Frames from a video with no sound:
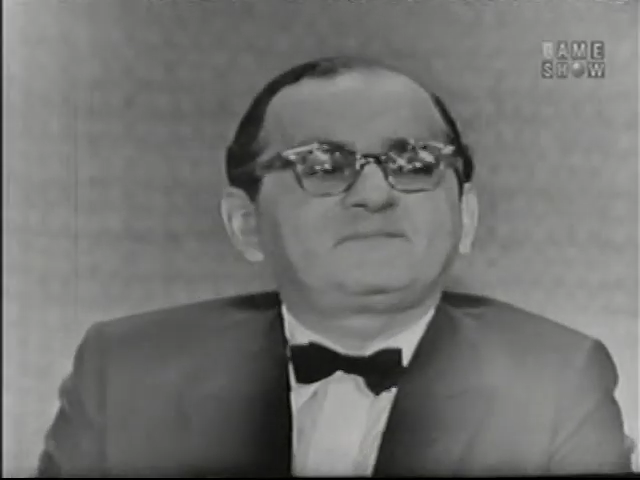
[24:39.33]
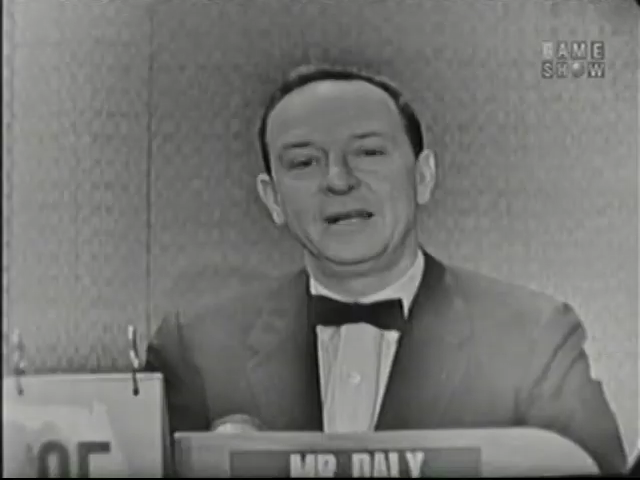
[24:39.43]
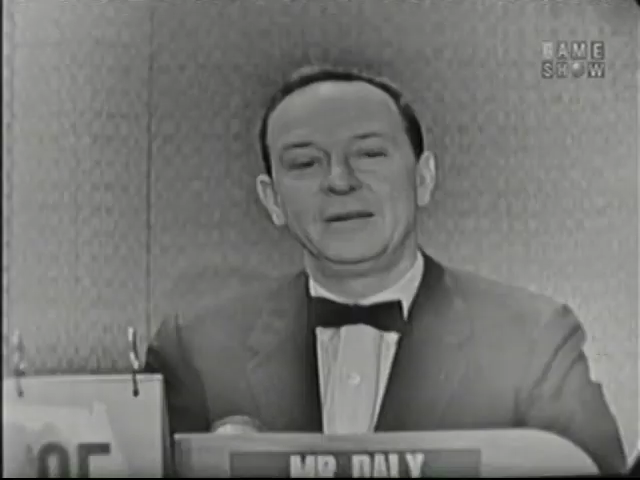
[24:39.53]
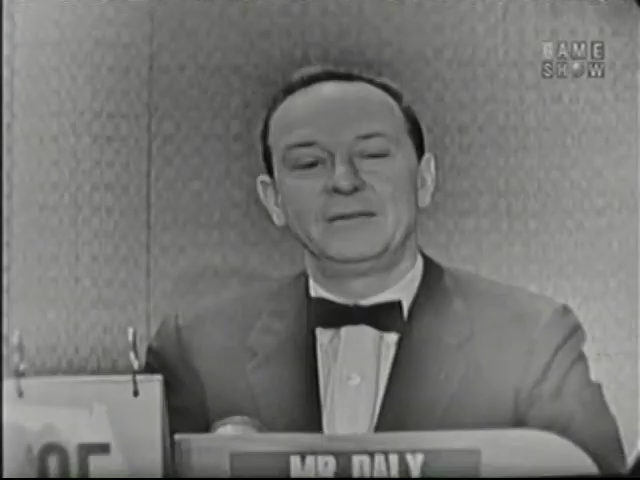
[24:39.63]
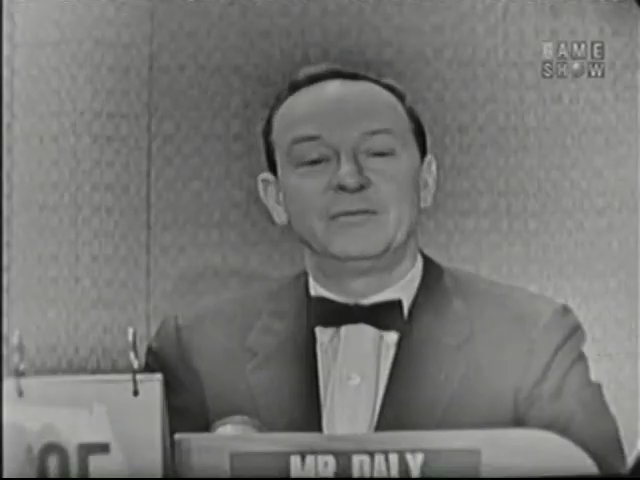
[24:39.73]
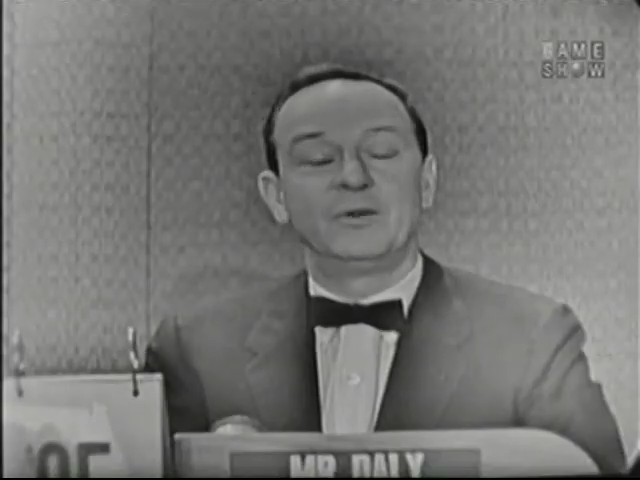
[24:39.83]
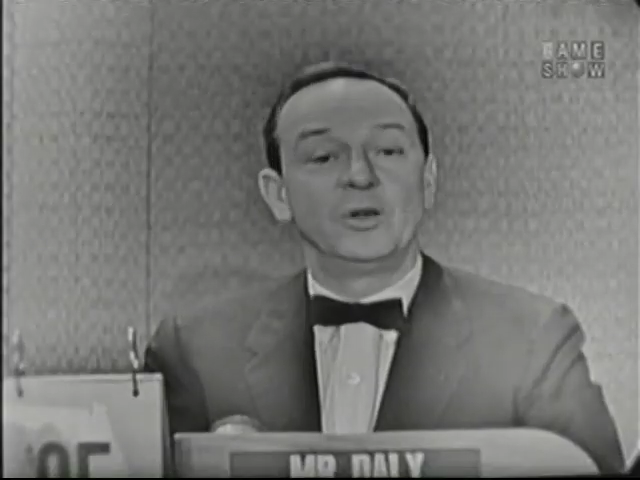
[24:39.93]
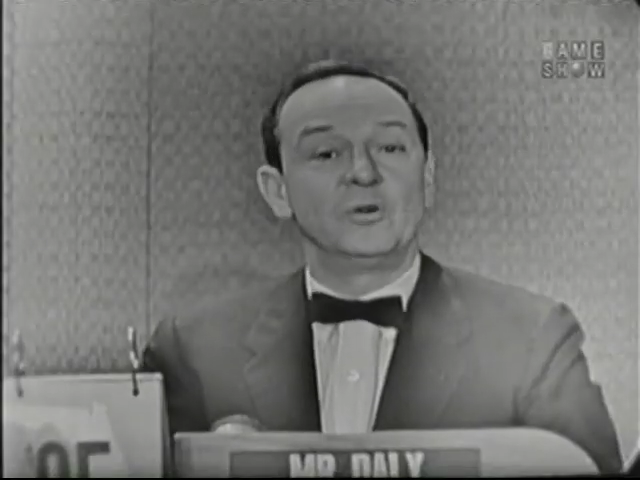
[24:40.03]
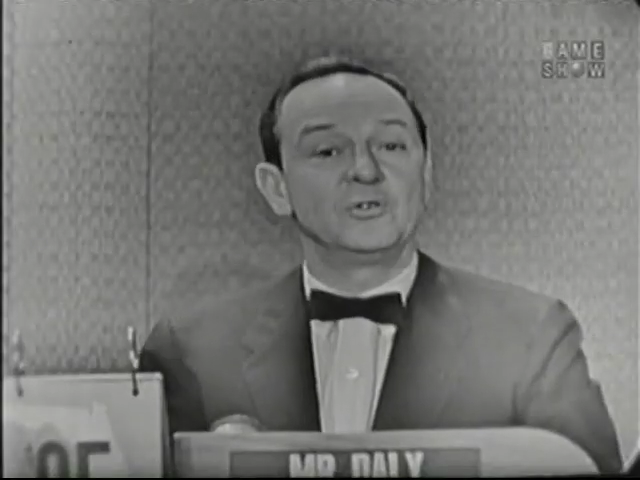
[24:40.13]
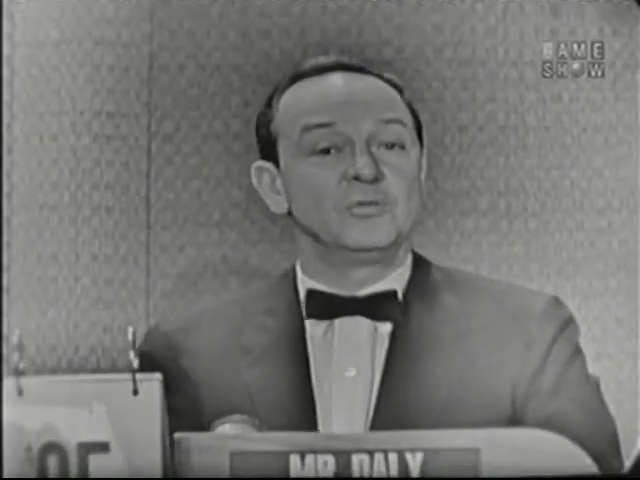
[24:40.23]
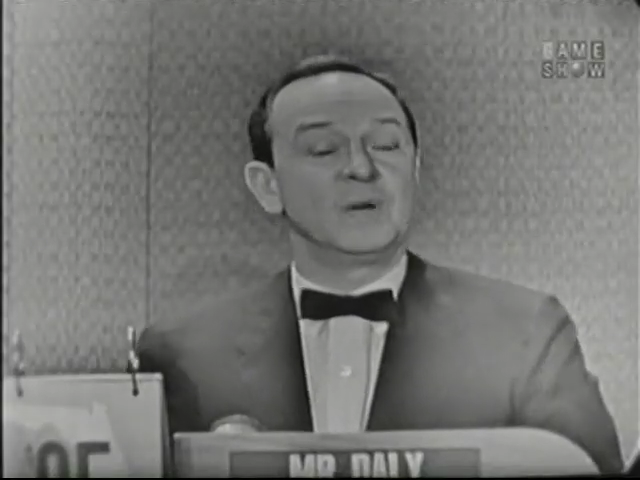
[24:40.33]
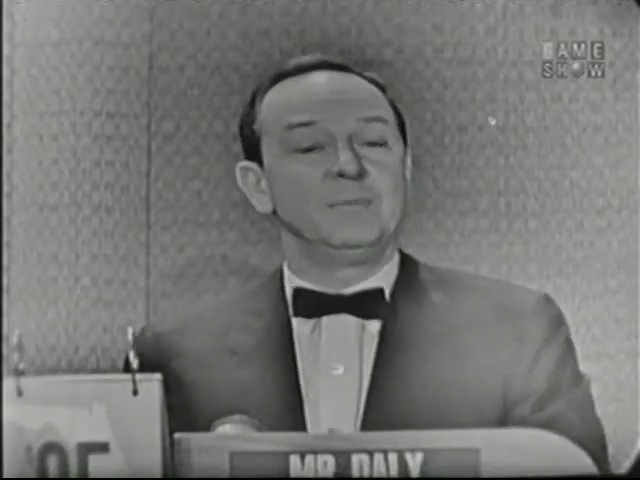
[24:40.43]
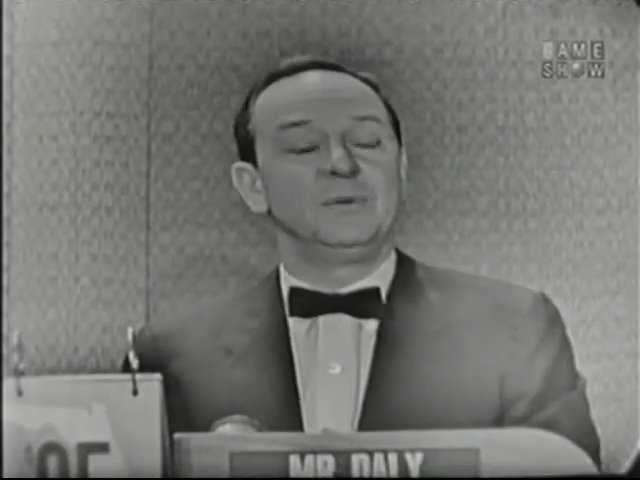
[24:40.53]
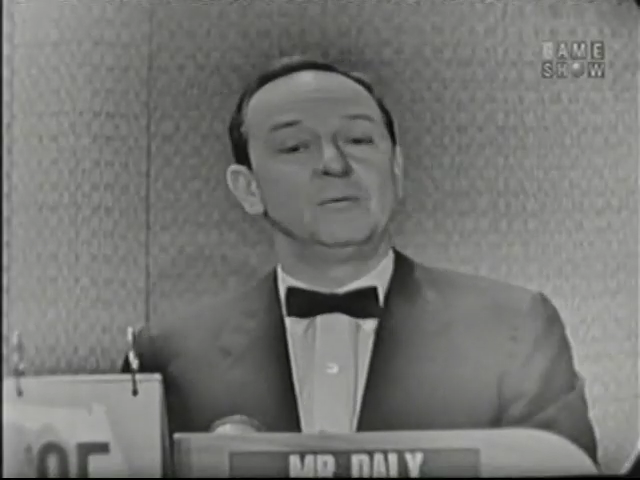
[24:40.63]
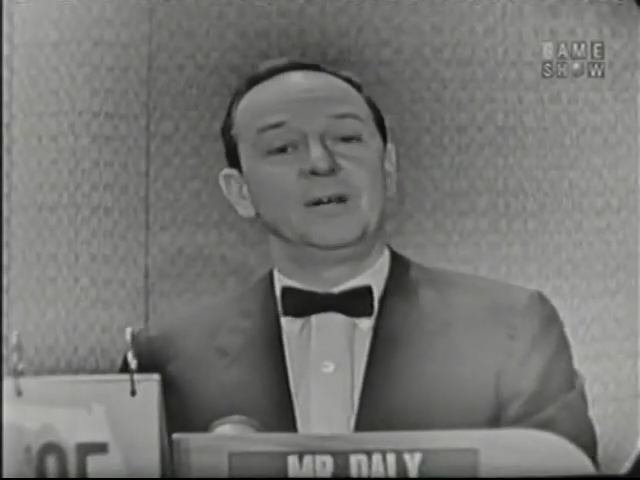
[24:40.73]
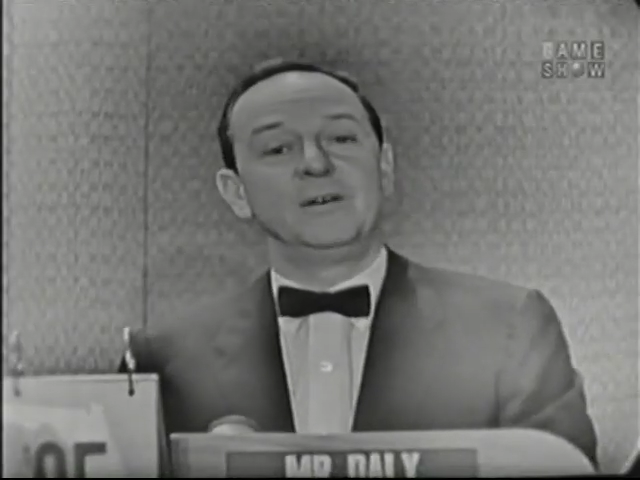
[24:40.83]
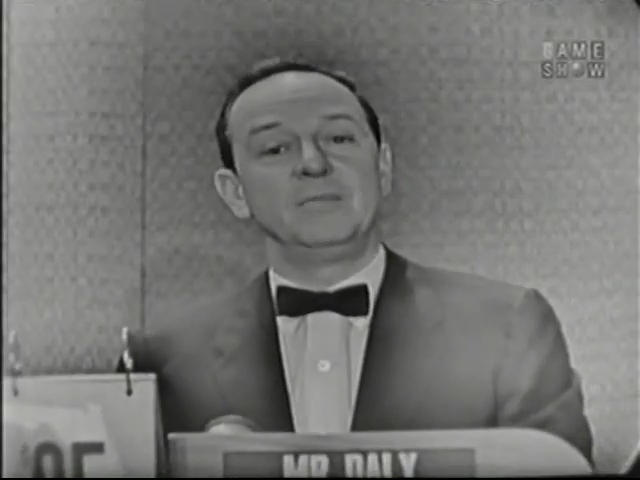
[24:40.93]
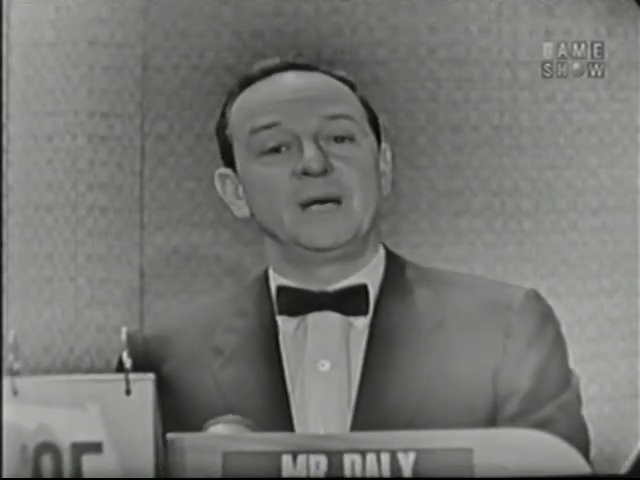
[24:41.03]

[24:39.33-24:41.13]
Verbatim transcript: And for those who might be wondering,